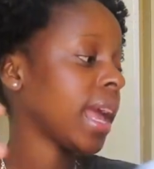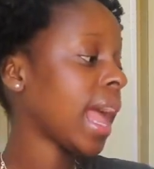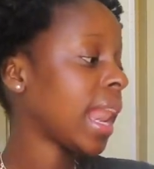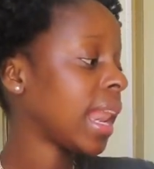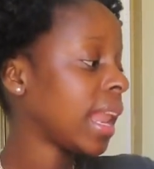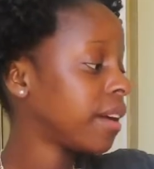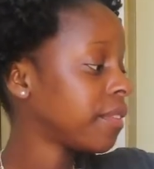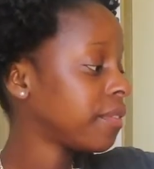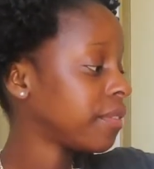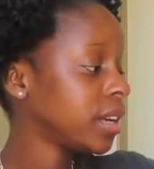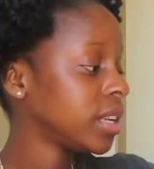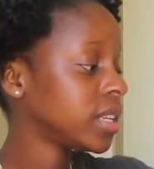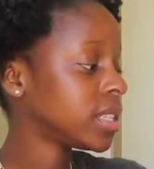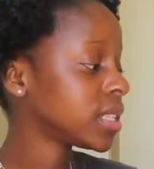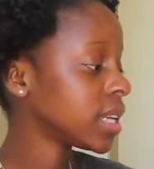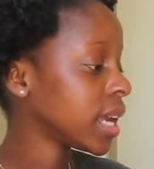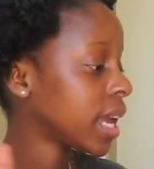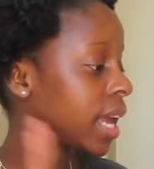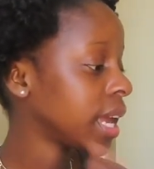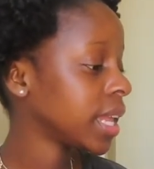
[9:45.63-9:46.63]
I love
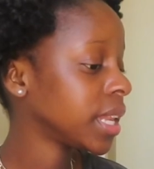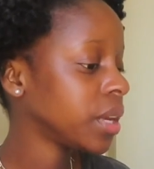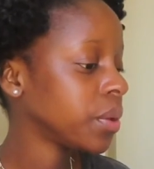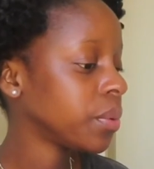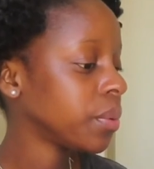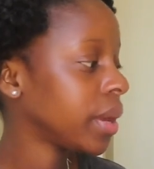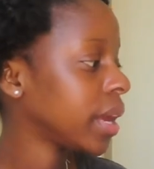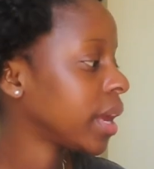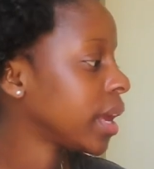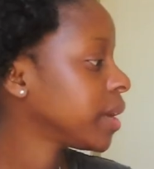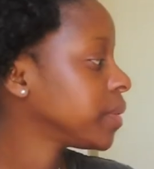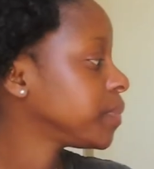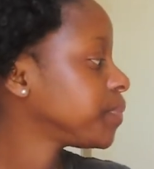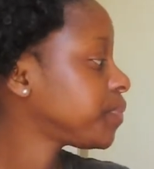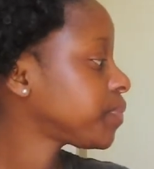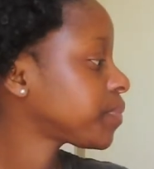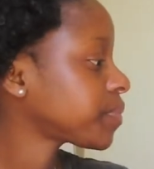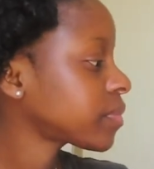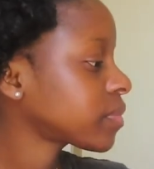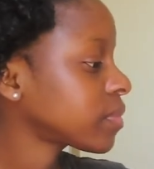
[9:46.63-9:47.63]
it anyway.
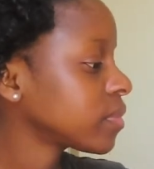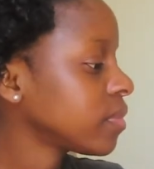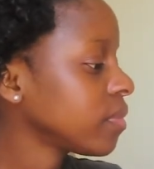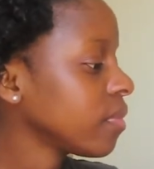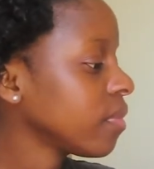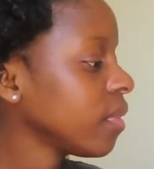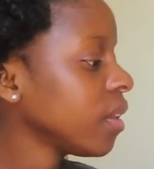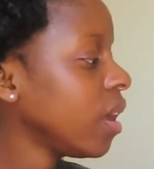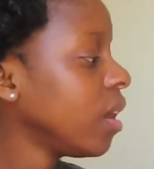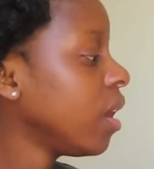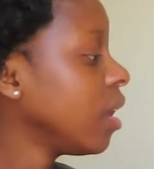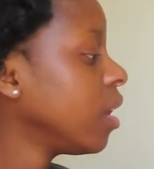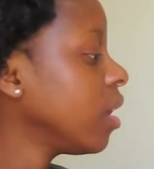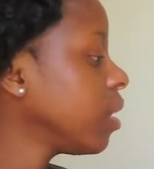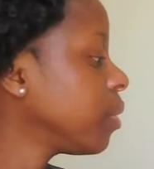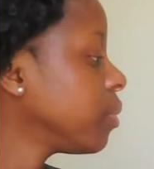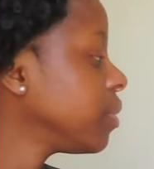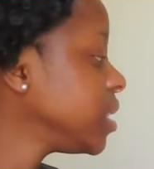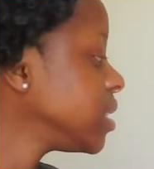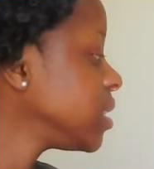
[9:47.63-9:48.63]

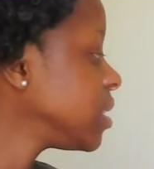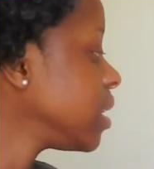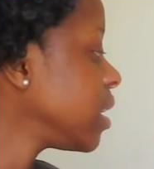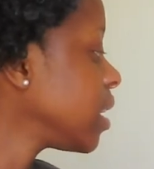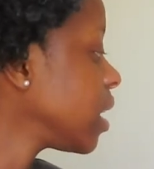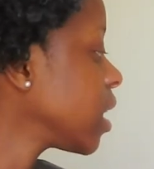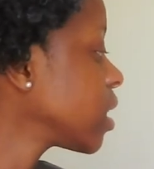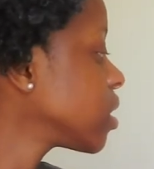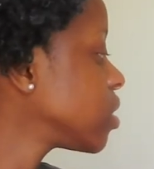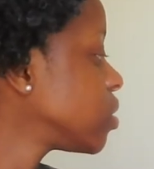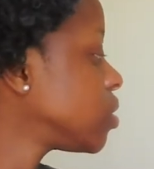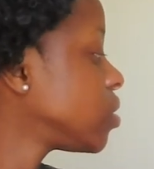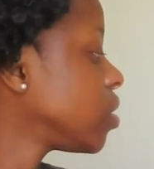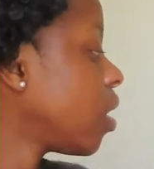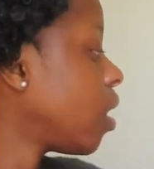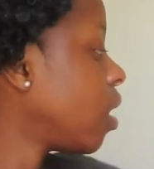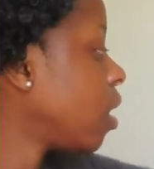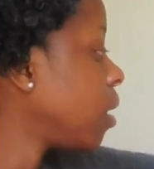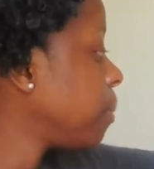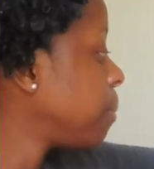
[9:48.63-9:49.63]
What is the next
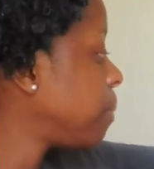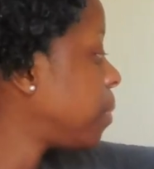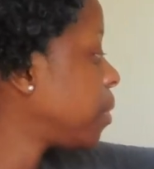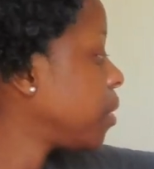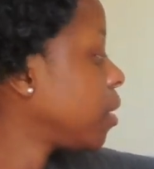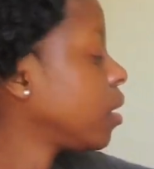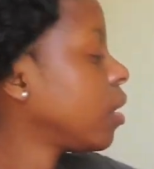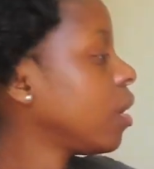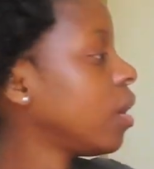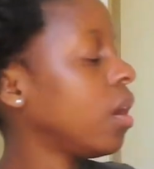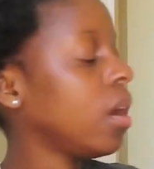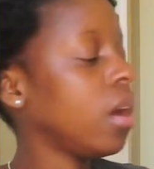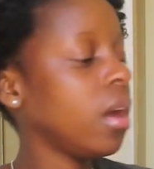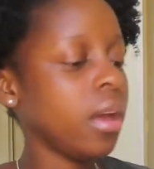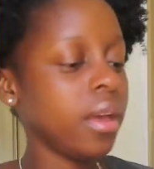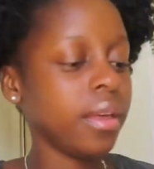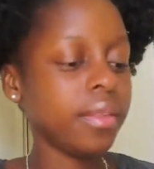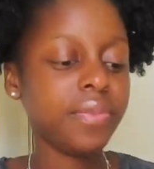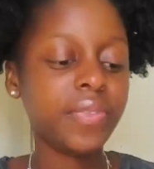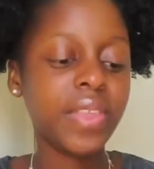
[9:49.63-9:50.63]
top?
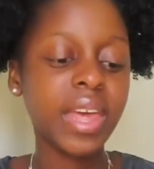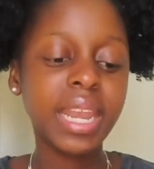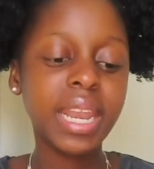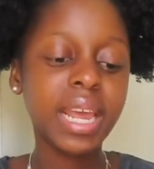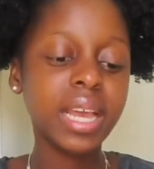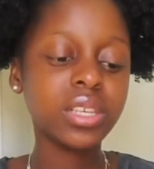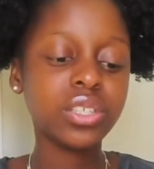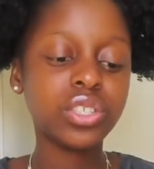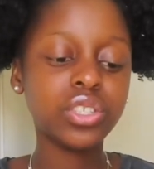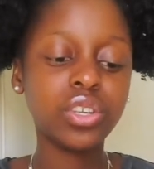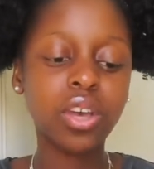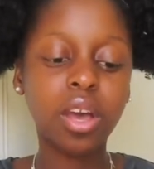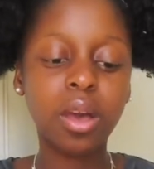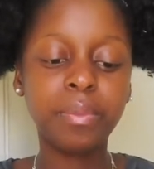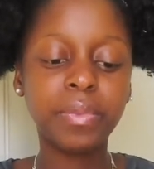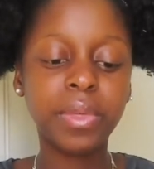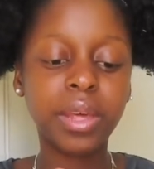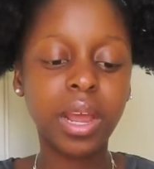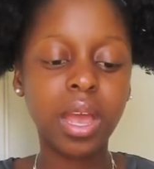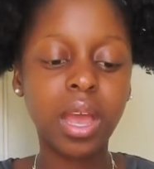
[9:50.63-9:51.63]
The next
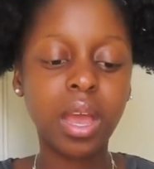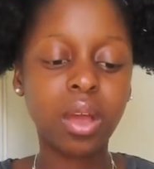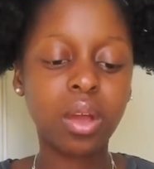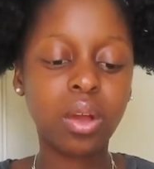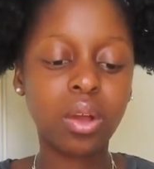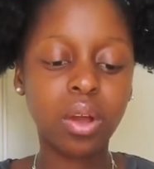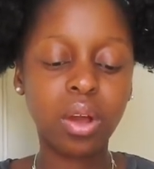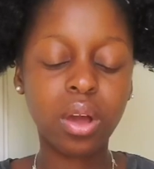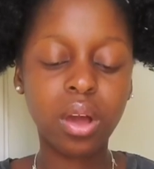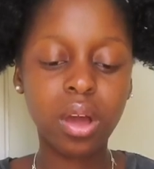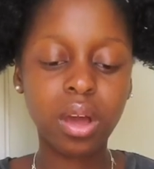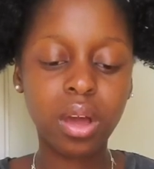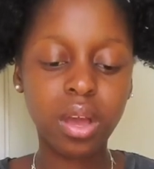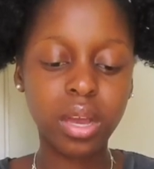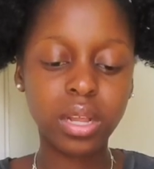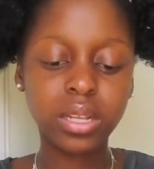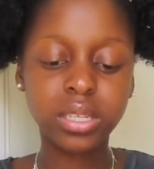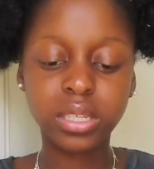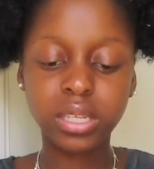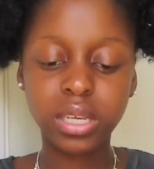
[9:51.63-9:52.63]
top that I've
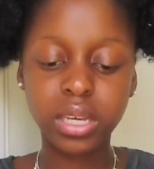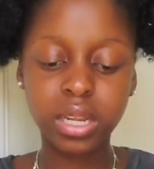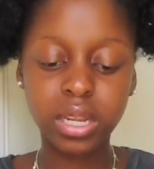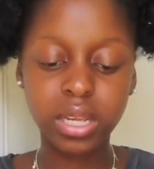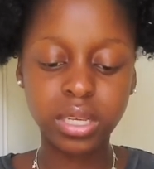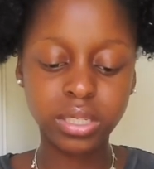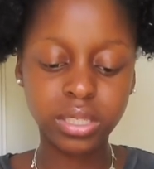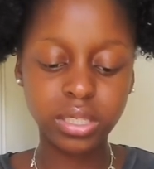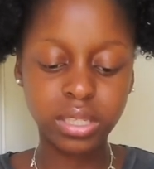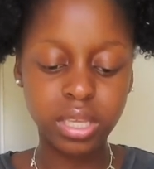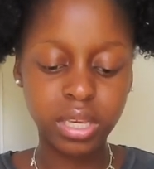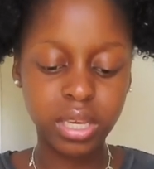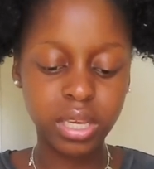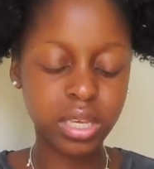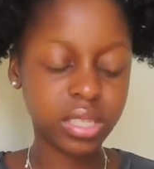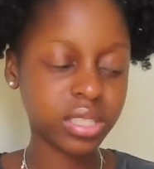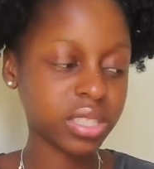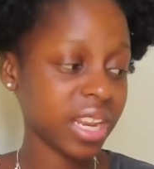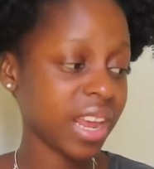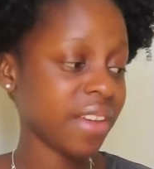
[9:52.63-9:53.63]
got, it is
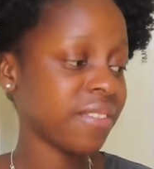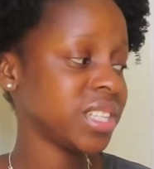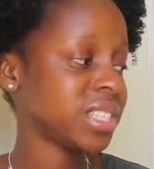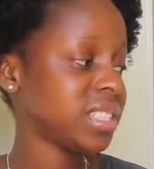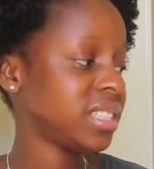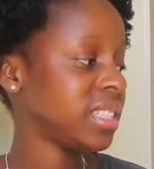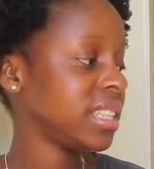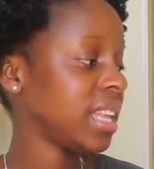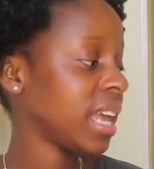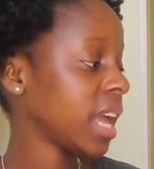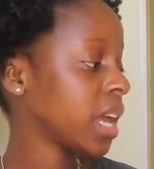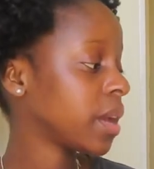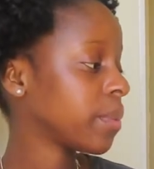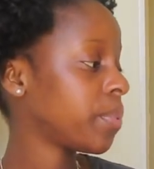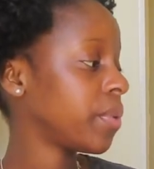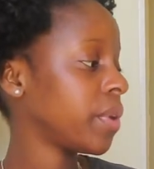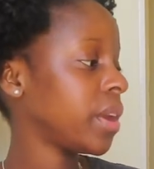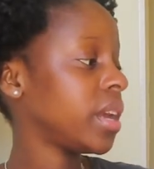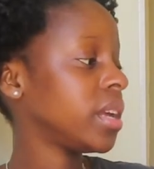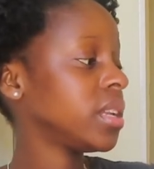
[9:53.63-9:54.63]
this. It has a snake
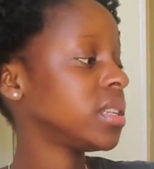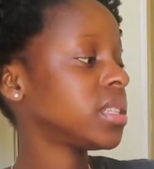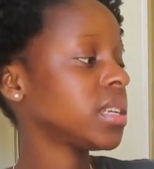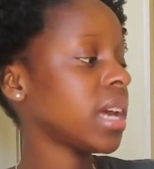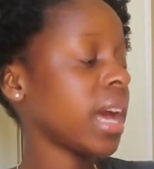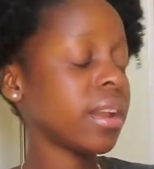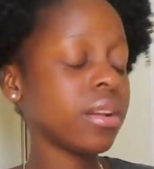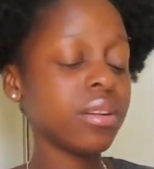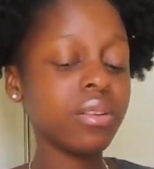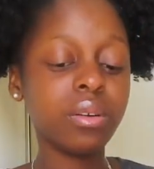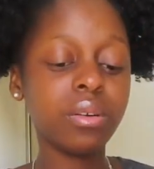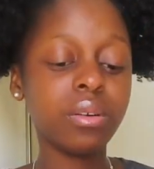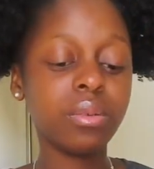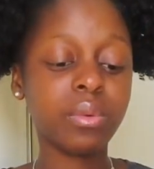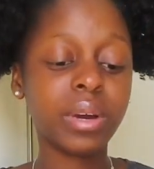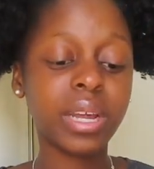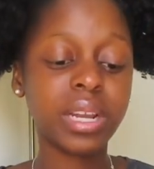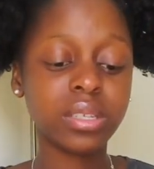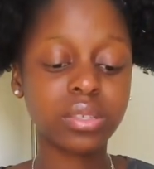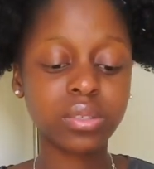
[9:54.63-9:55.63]
print. I don't know
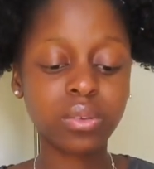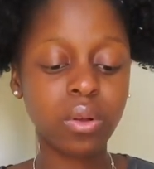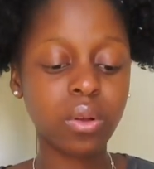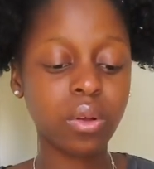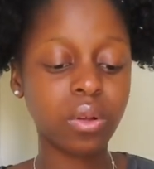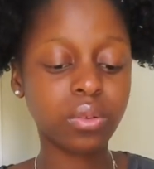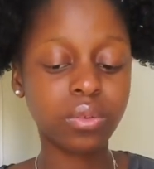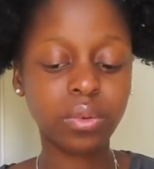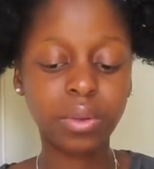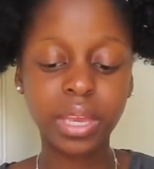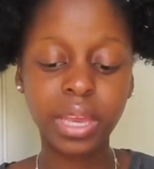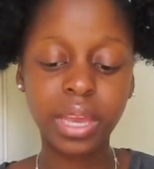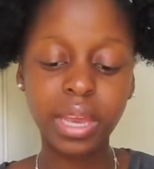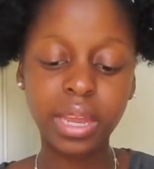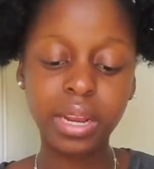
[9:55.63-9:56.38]
what it's called, okay?